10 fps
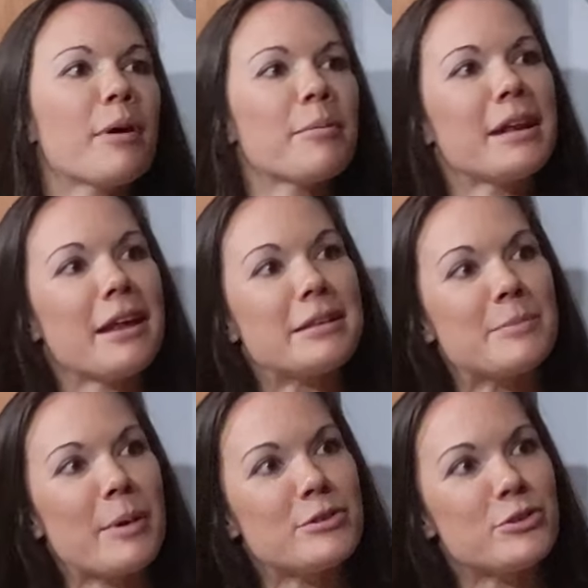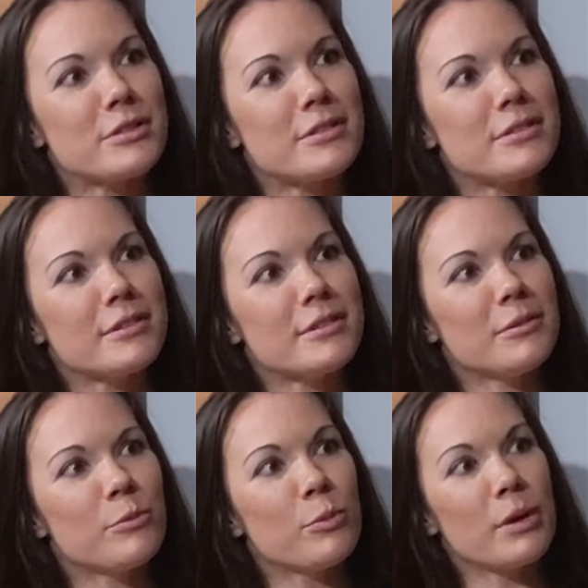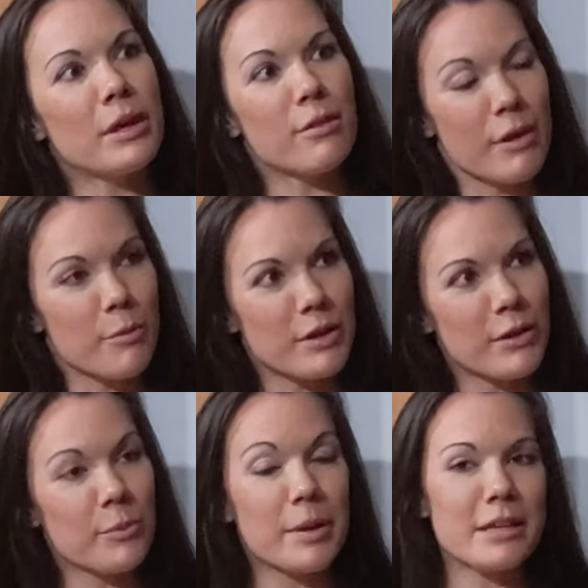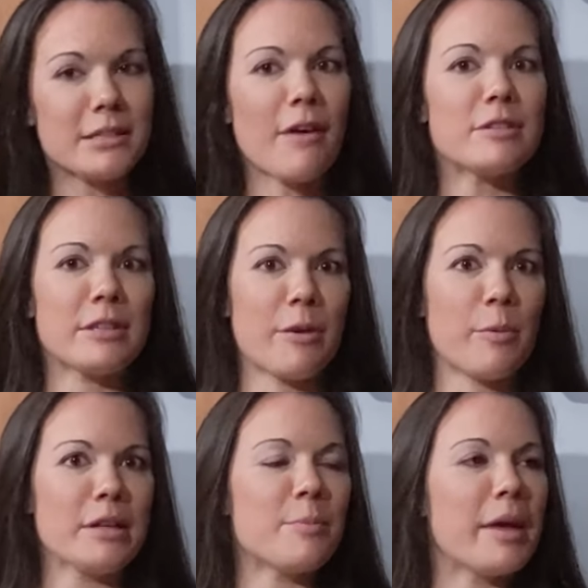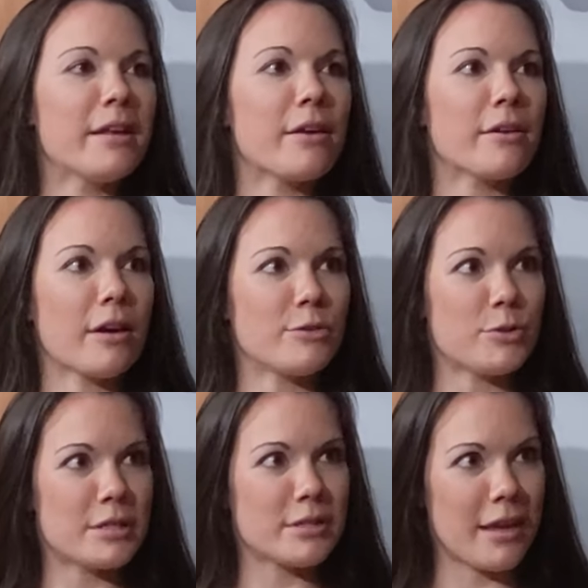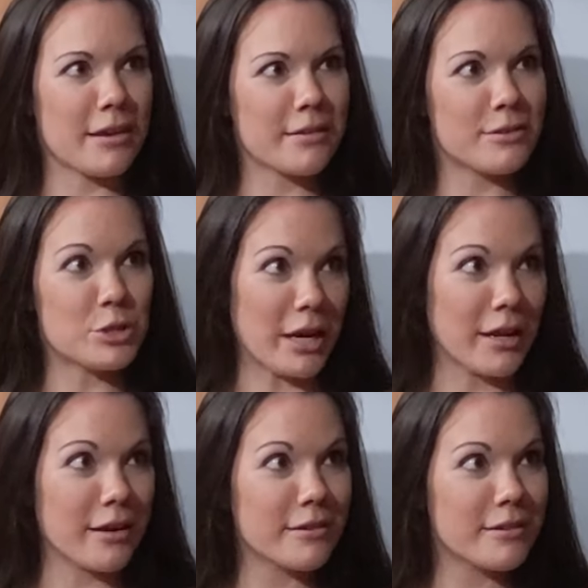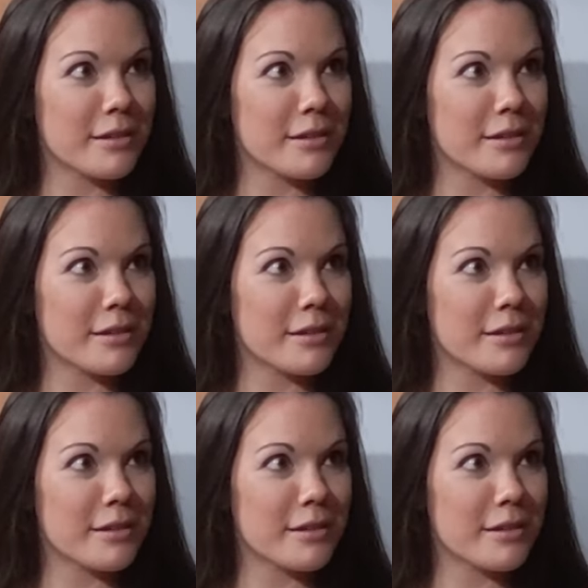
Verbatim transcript: probably not as much as we think we do, because obviously we depend on countries like China,